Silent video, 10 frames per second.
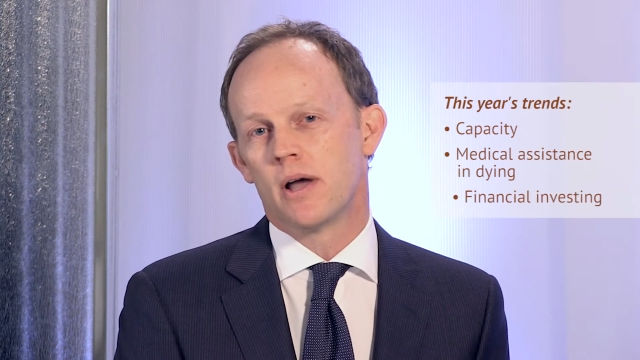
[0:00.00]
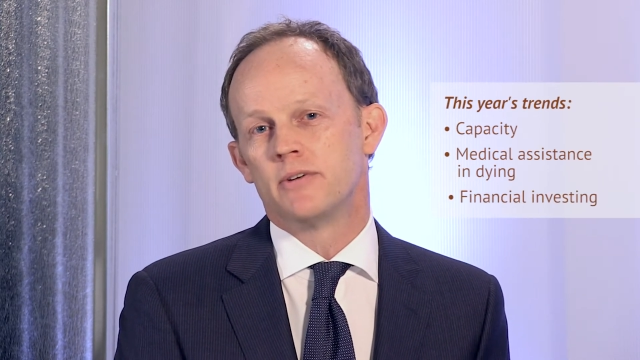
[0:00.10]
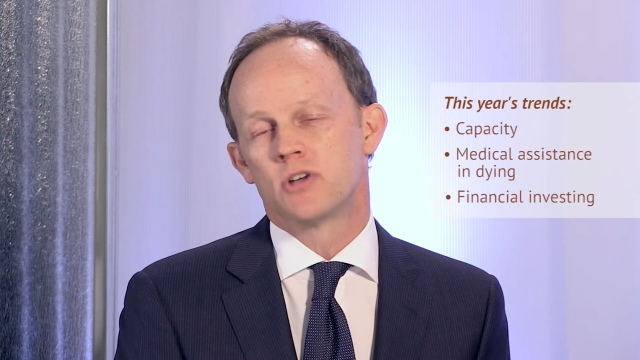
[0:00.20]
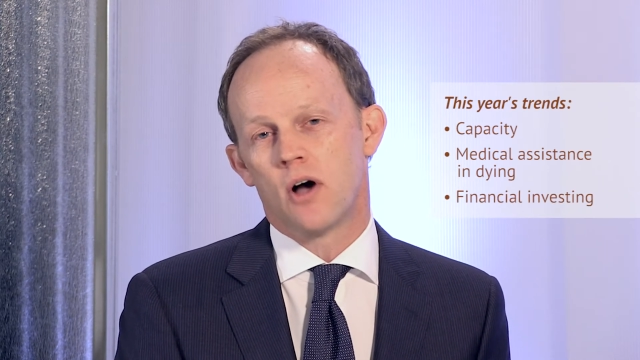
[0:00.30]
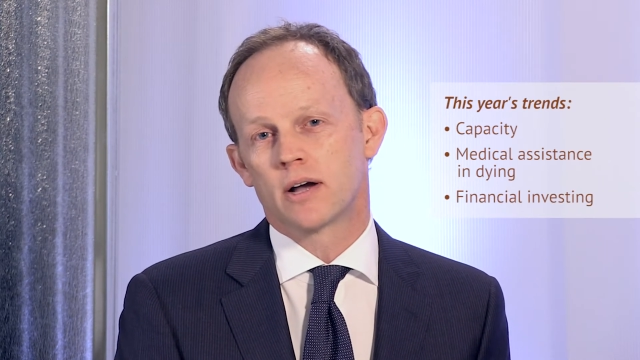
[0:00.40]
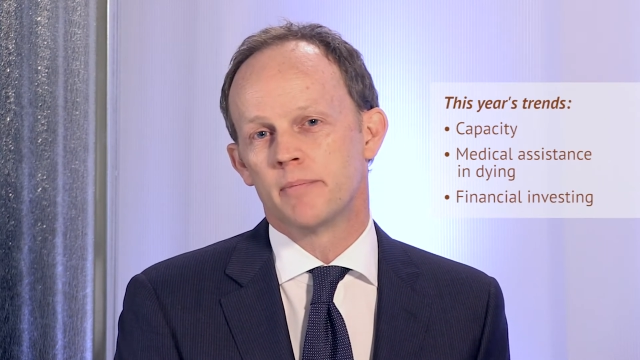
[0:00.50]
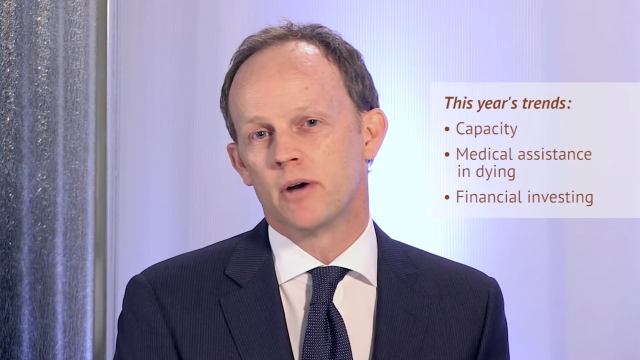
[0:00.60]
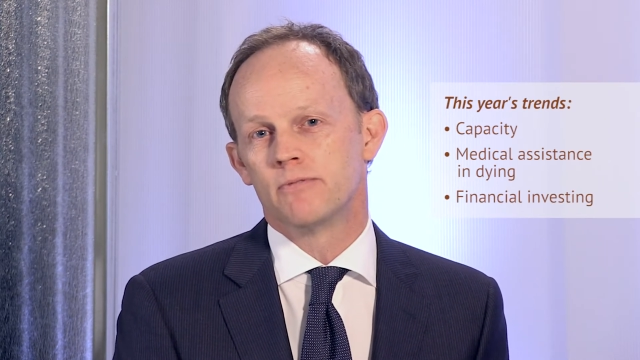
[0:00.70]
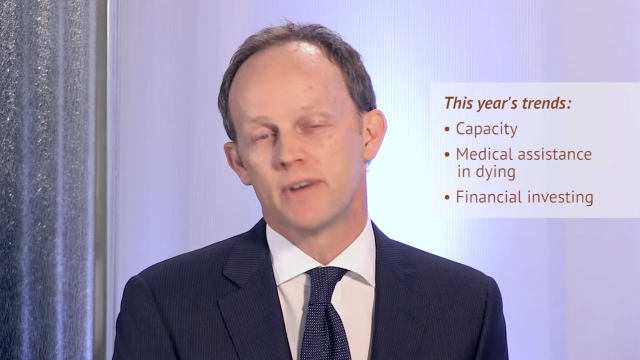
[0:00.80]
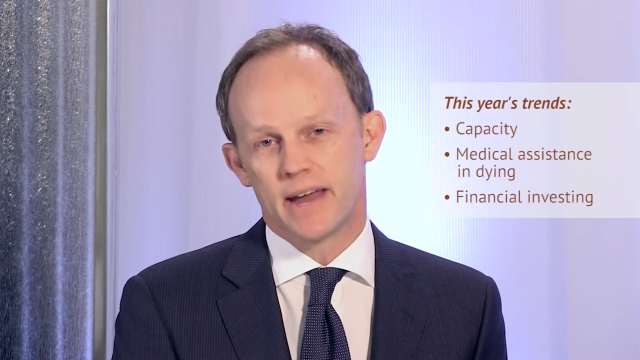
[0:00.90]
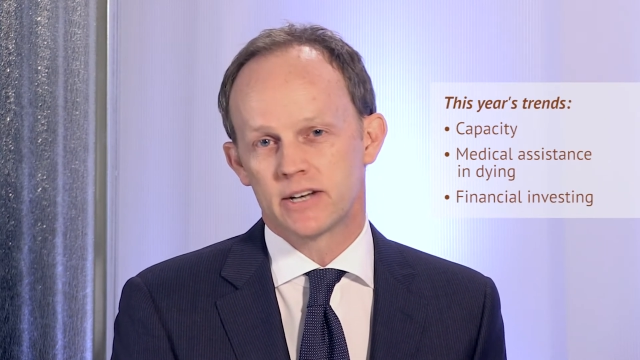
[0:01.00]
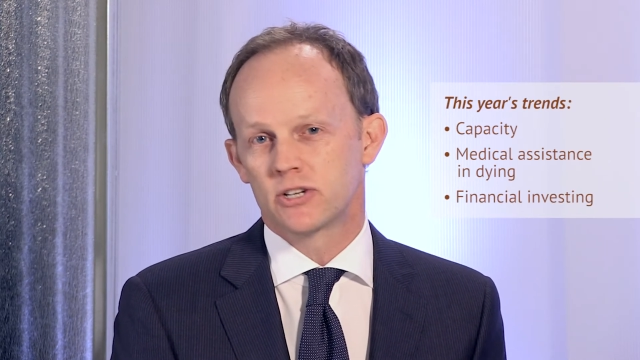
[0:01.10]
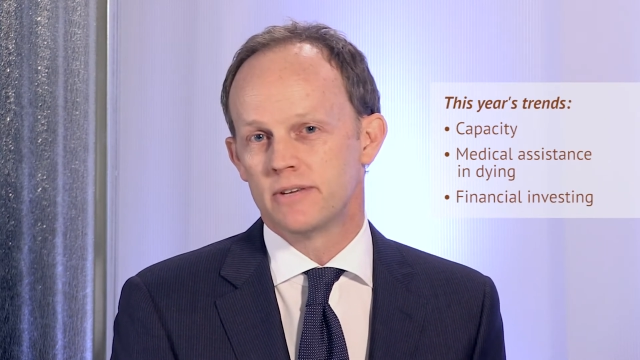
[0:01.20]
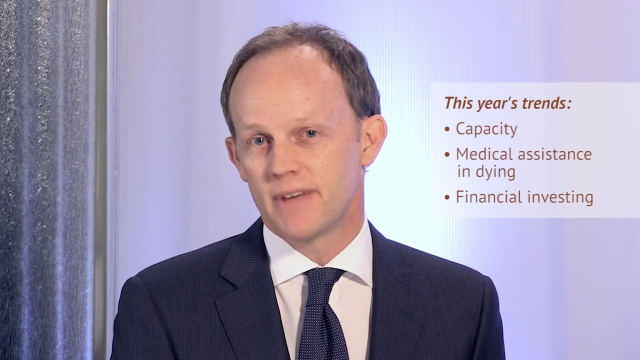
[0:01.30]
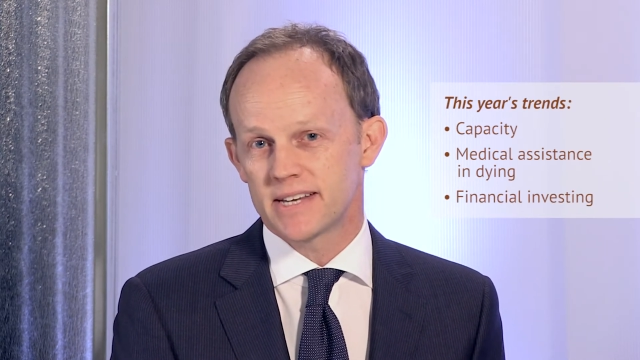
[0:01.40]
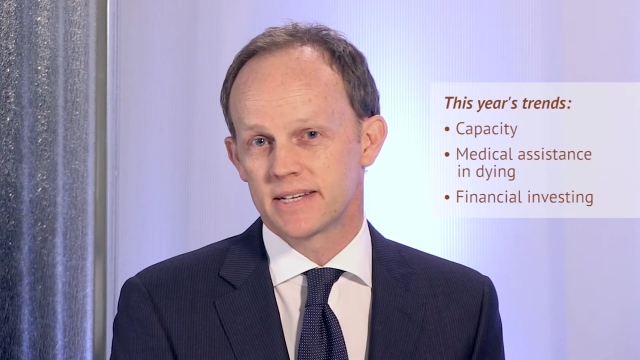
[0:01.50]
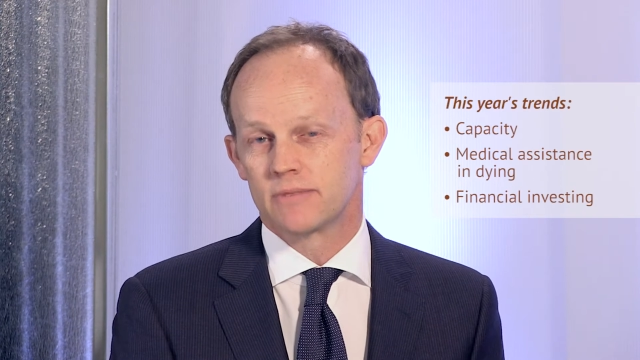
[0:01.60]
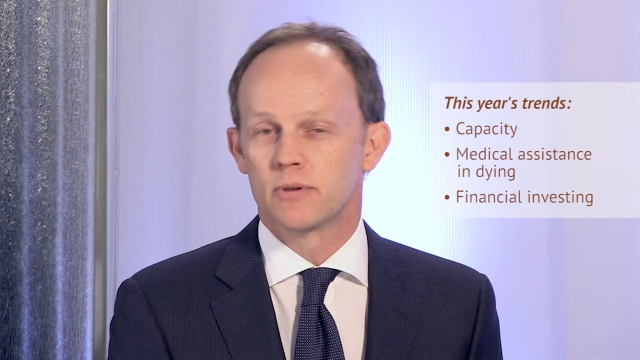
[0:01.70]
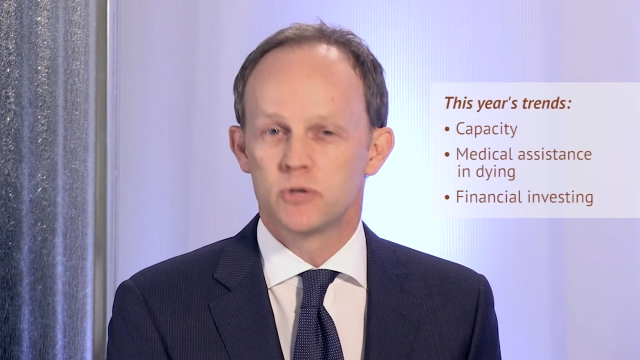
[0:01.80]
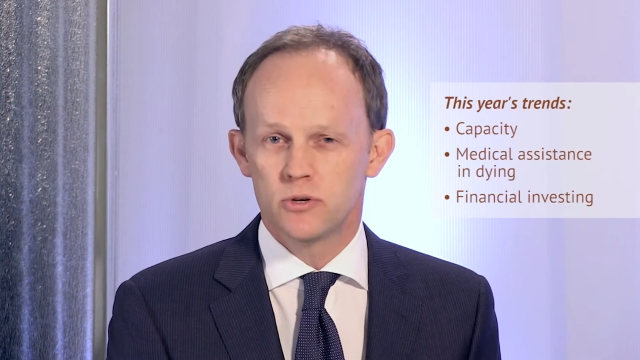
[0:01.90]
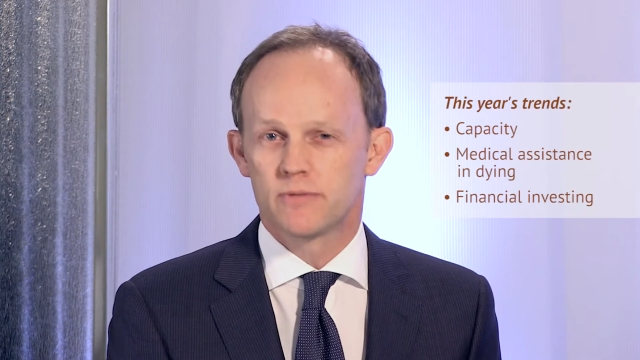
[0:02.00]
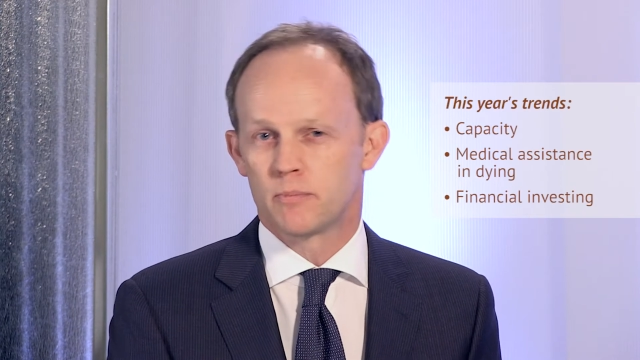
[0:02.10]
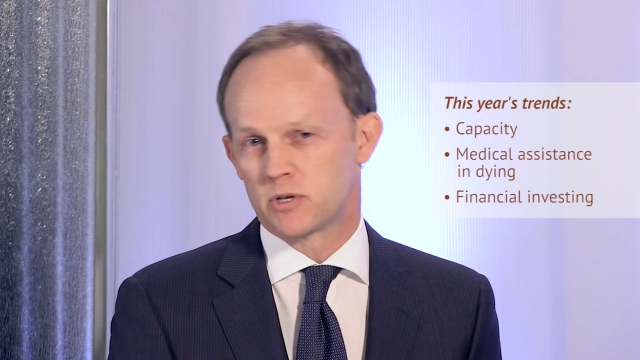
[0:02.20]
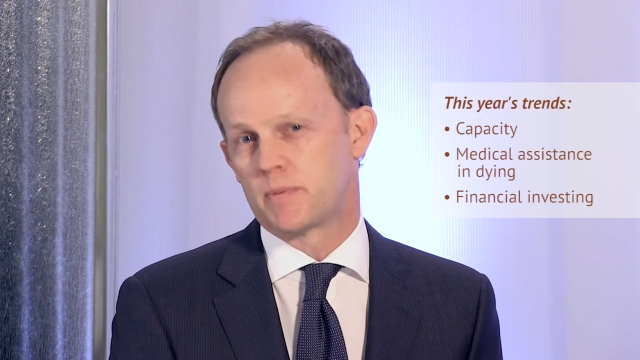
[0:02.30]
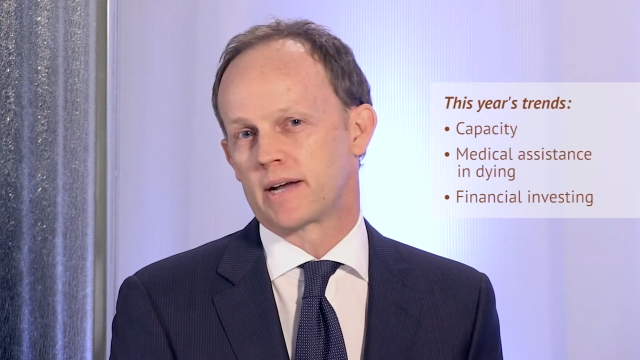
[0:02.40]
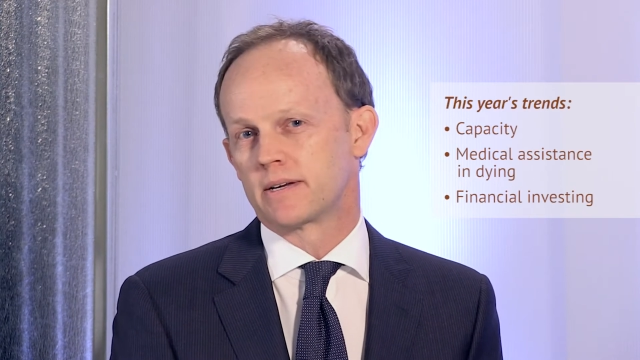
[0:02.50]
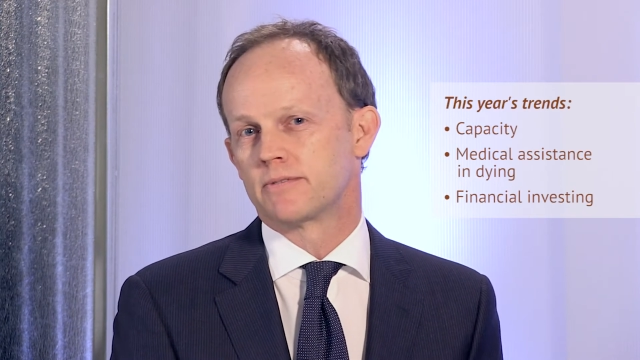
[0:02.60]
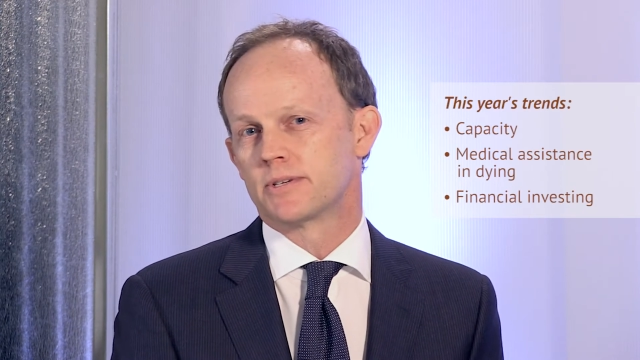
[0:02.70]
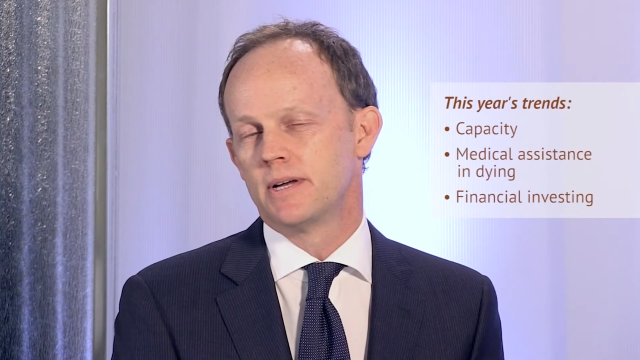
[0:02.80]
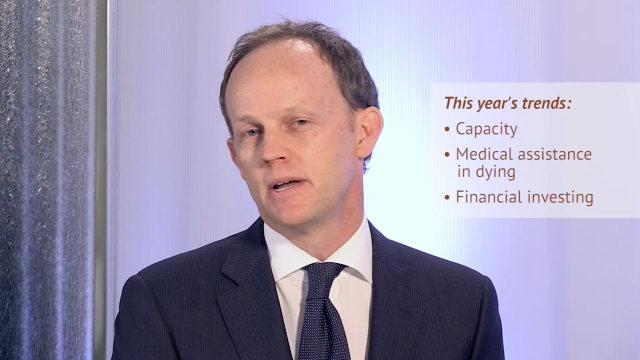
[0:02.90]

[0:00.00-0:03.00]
and talk about financial investing from two different perspectives.